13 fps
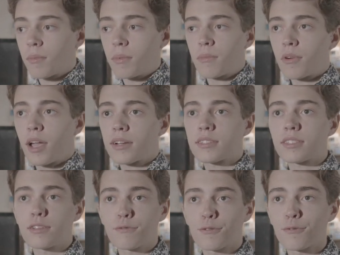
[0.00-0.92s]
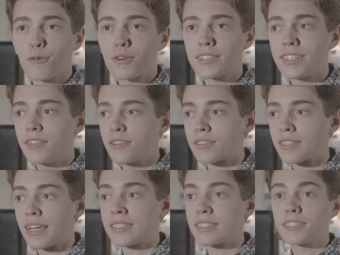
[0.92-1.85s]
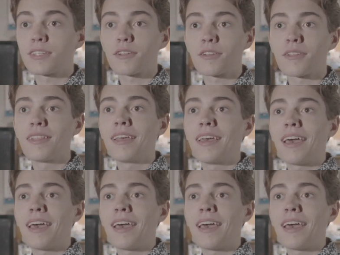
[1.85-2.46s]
I've been practicing for 14 years and I still,